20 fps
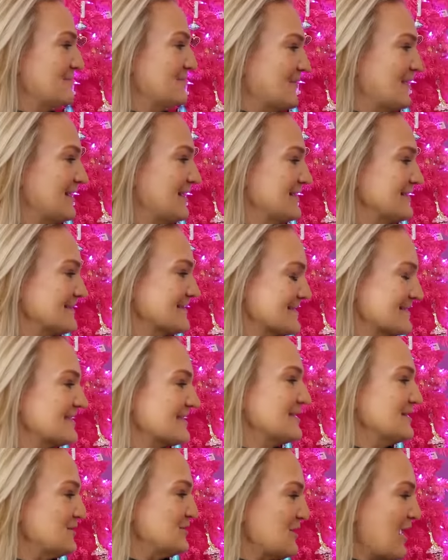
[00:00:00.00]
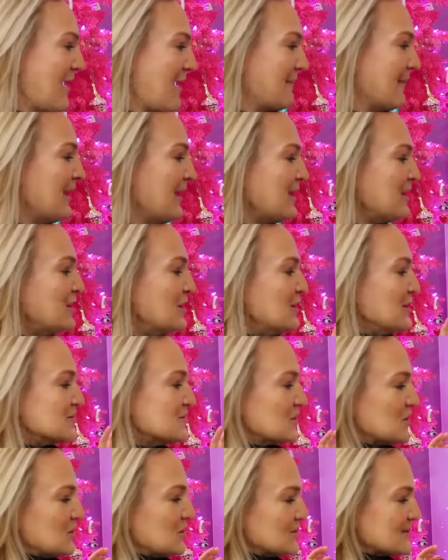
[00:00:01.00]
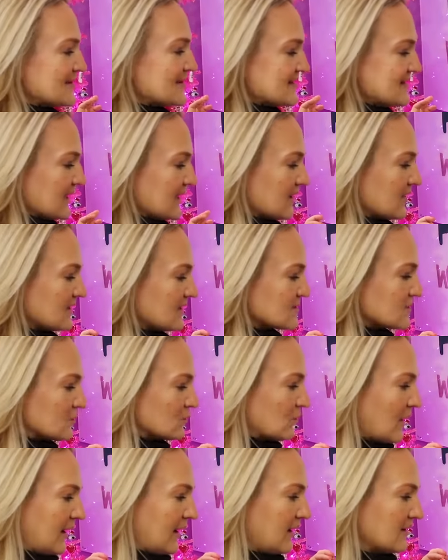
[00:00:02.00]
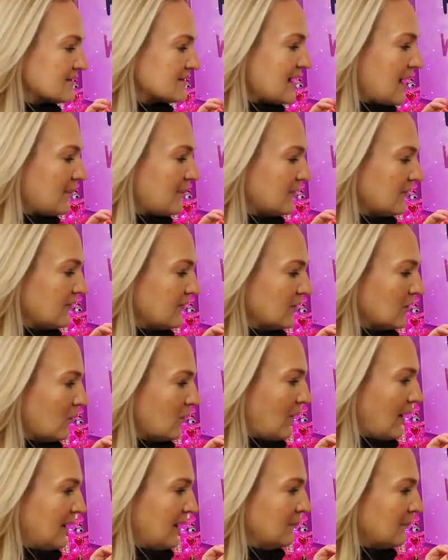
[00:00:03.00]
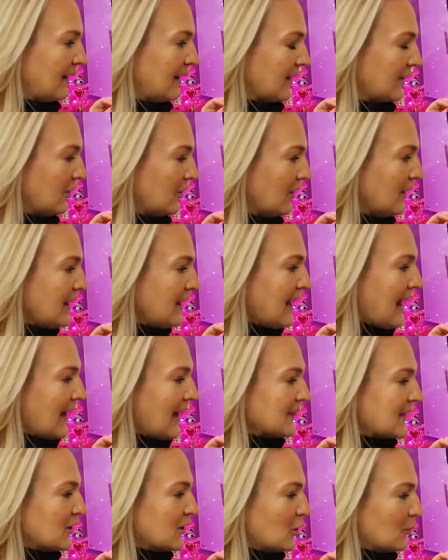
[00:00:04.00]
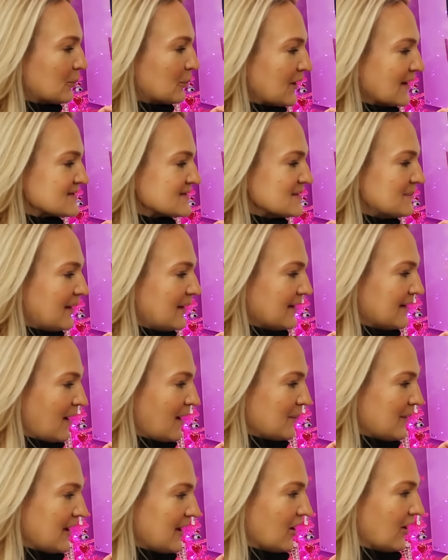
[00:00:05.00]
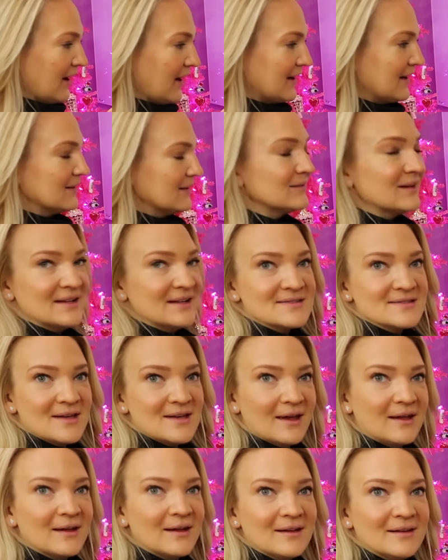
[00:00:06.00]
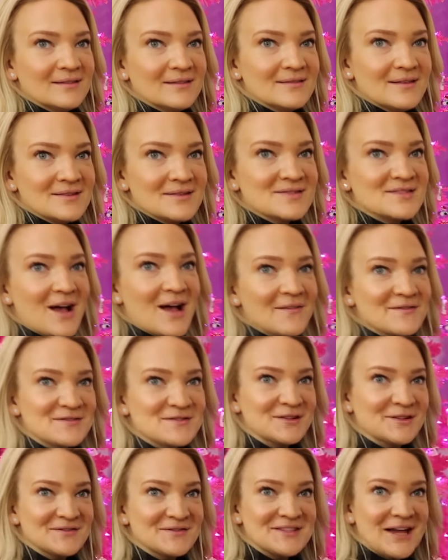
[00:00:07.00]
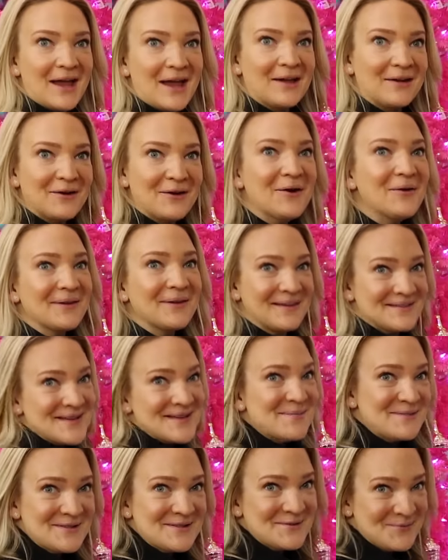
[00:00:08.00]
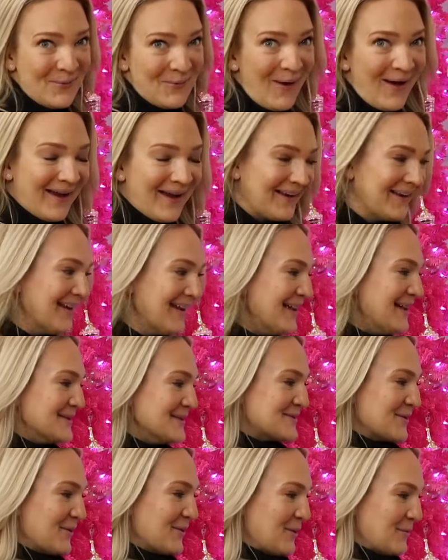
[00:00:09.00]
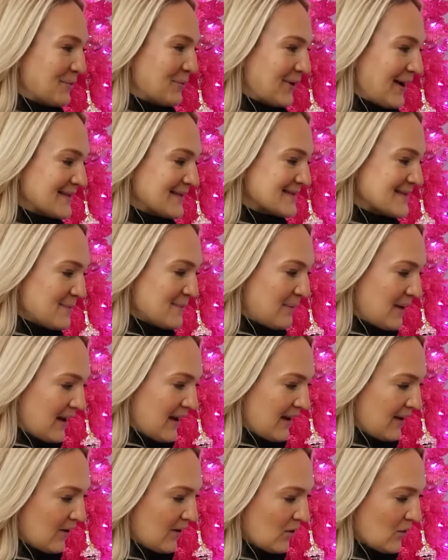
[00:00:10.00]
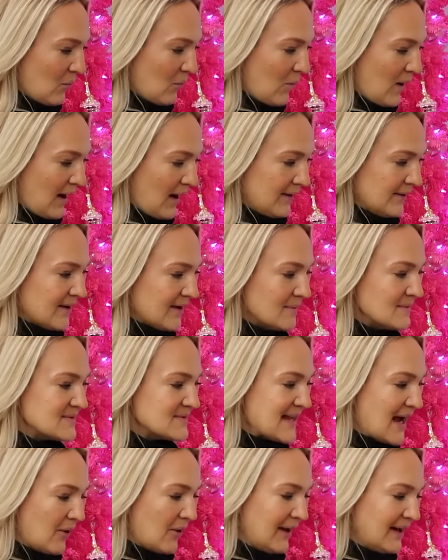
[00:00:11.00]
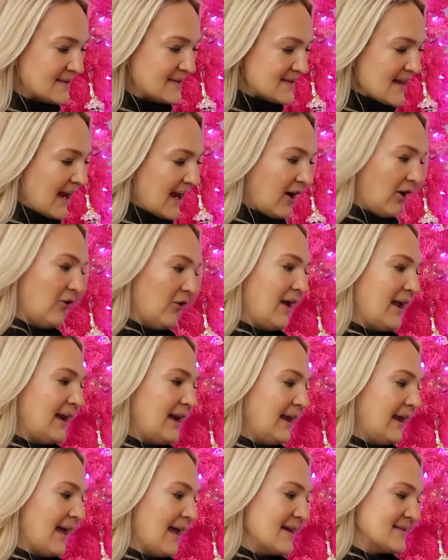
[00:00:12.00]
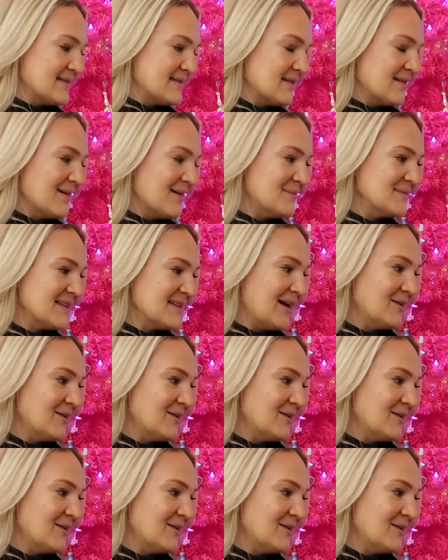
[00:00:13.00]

was the gem. So you stick this right on top of your wine bottle, and then you'll press a button up here, and it's like a soft serve Diet Coke, except it's wine. So you press the button, the wine comes out, it's aerating as it comes